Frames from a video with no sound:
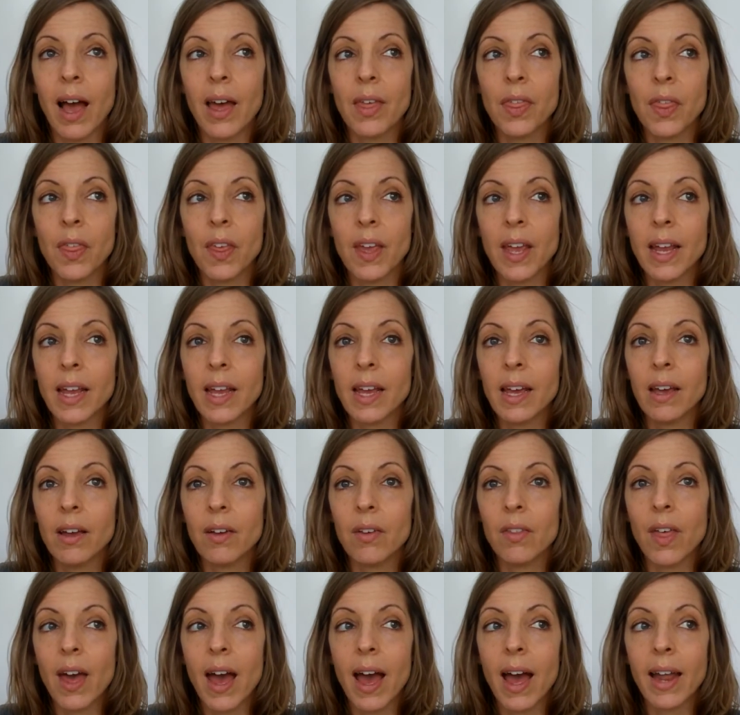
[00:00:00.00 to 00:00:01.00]
I think
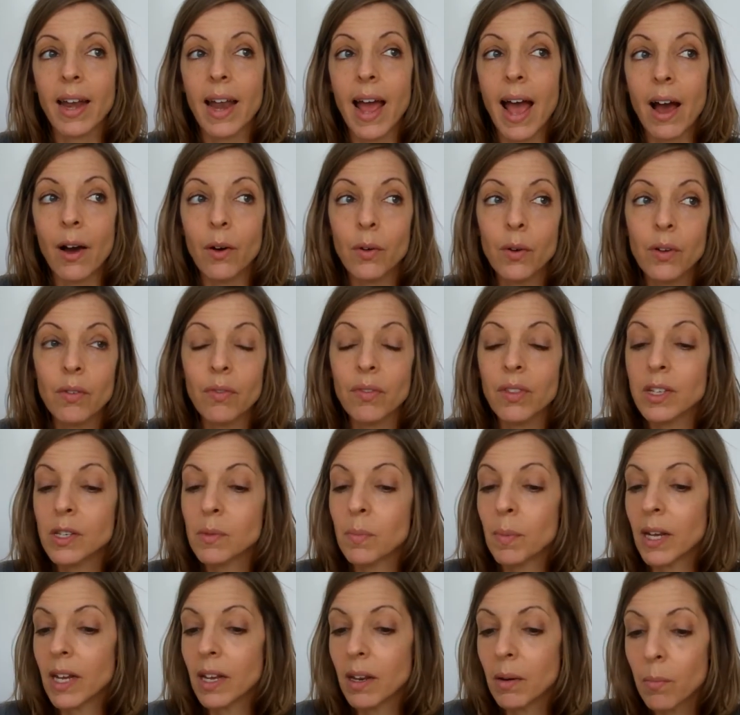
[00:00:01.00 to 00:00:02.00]
that out of this
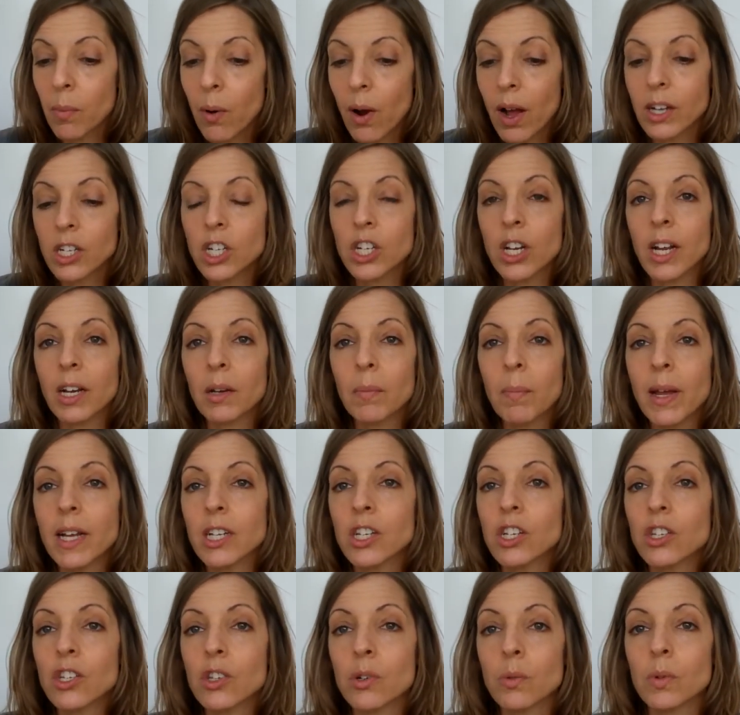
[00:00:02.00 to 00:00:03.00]
Beacon project,
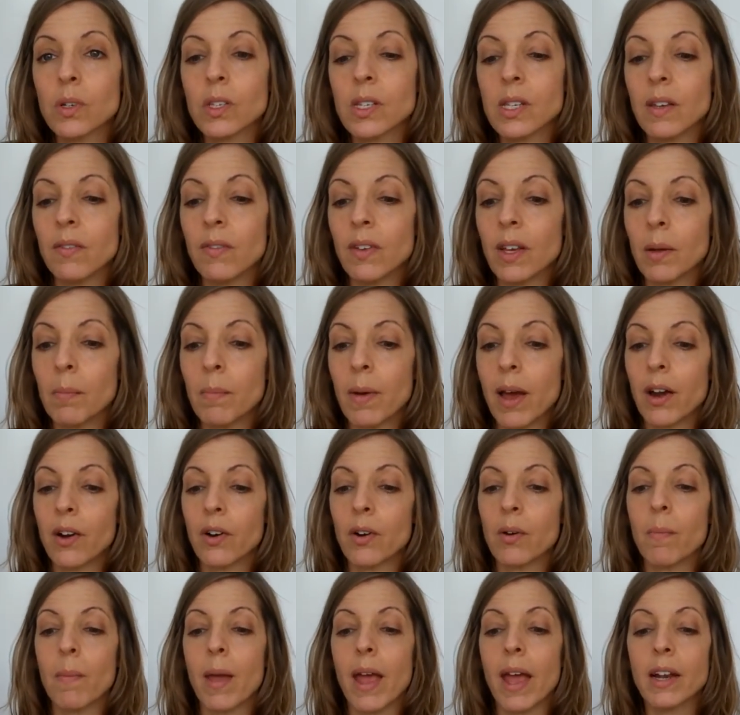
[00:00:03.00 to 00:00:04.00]
patients are receiving
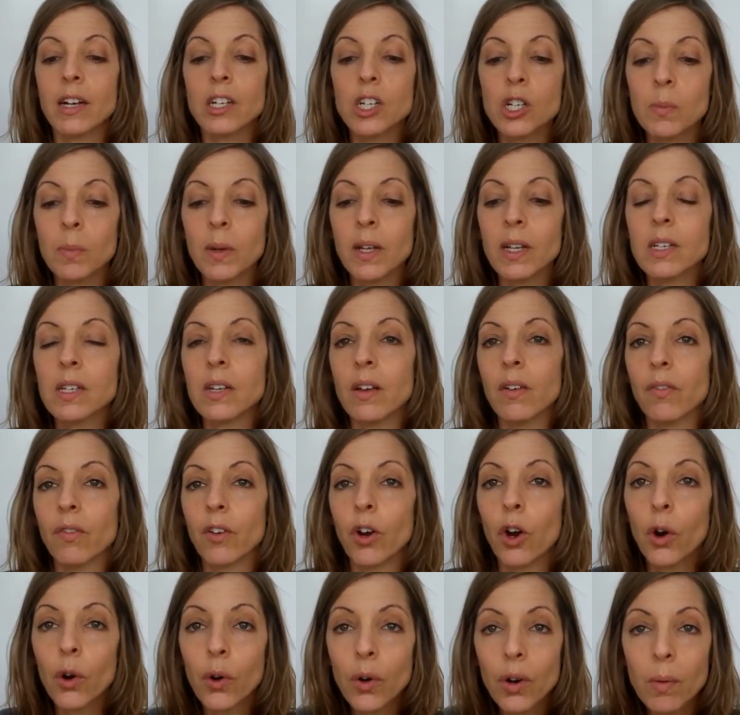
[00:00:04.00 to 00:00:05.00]
better management
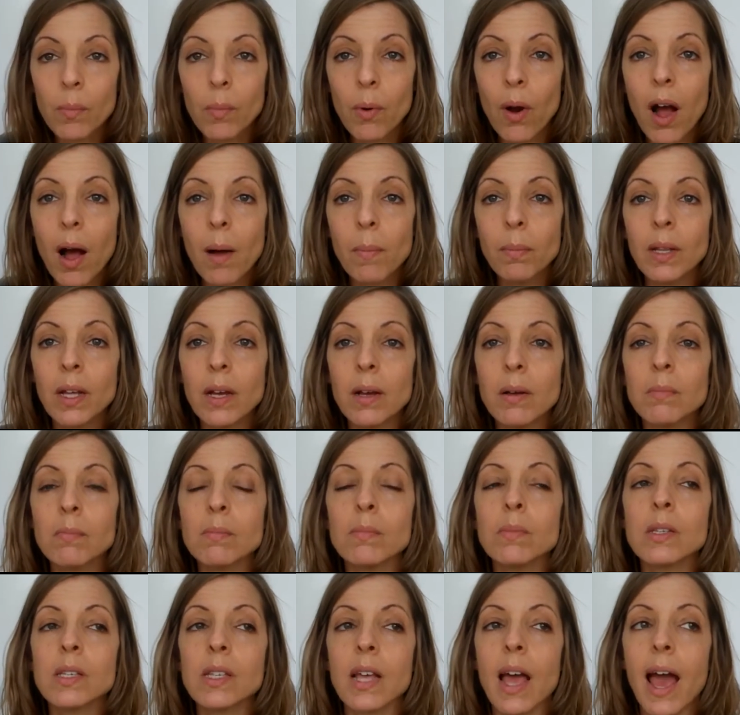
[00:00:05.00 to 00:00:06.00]
of current
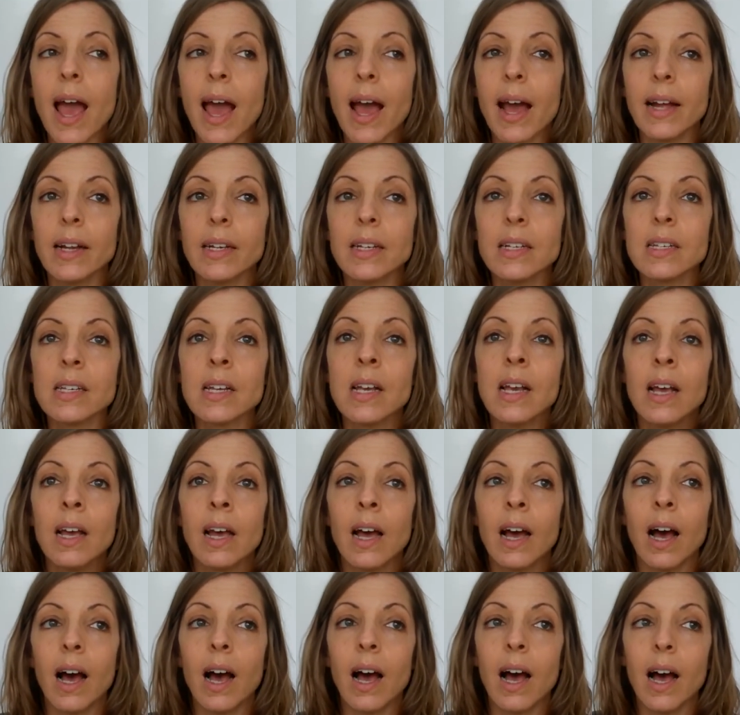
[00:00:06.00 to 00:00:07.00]
problems and
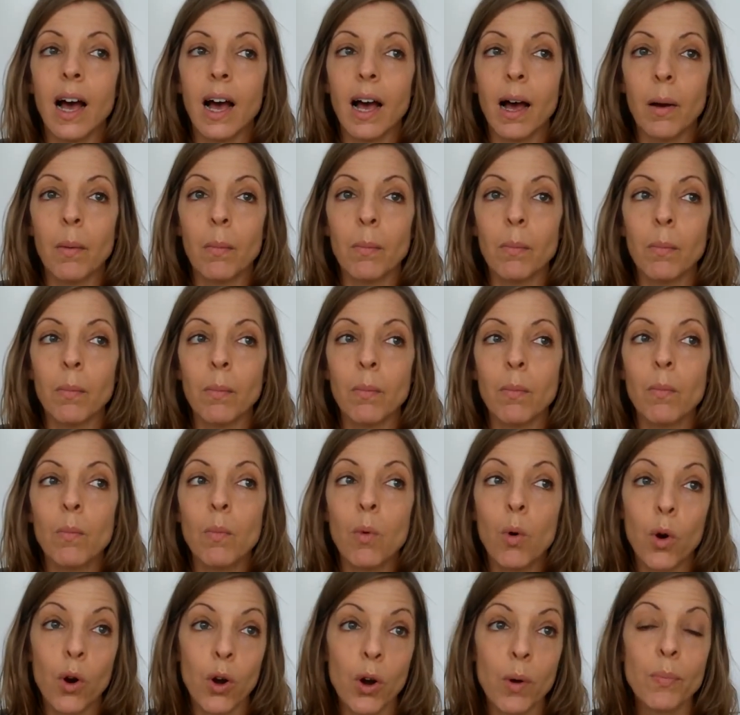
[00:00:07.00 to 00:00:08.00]

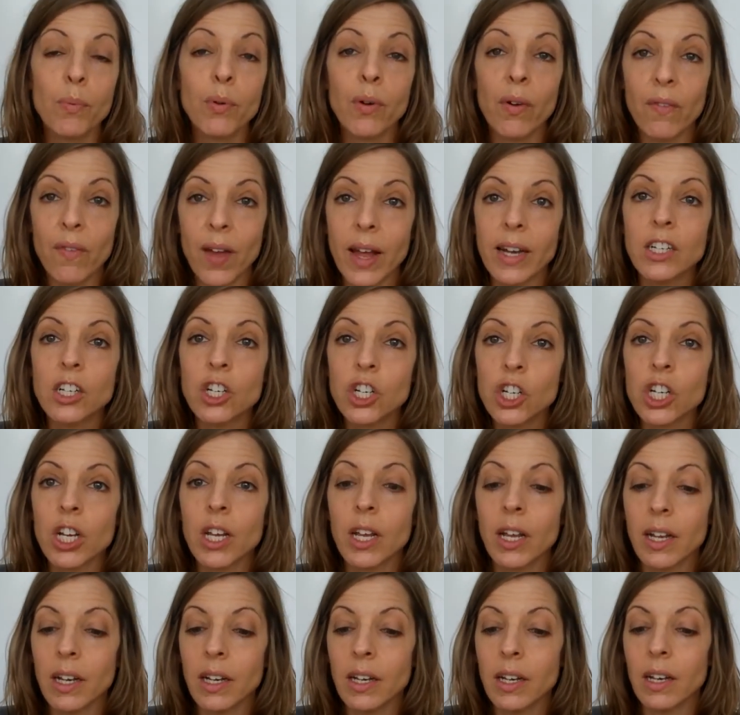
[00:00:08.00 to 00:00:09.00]
more
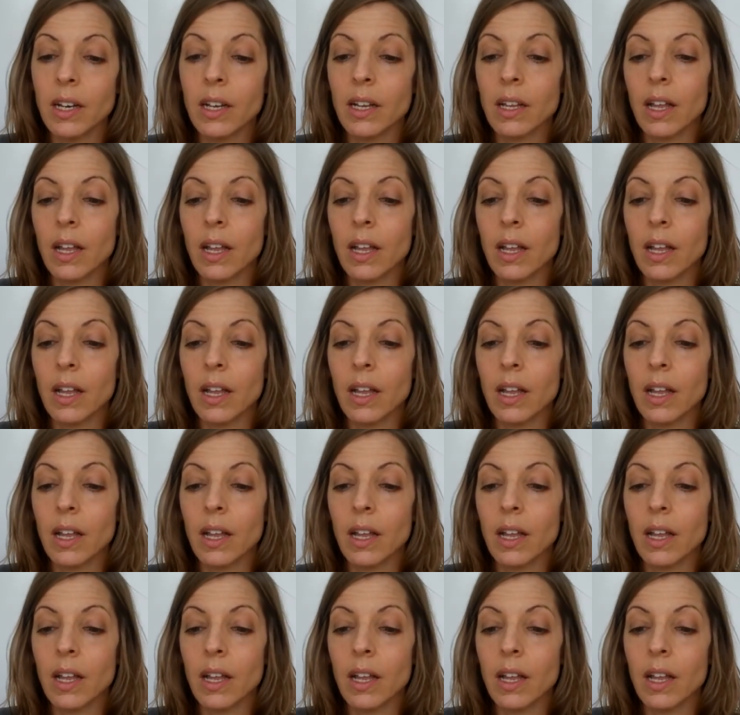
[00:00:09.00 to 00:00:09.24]
prevention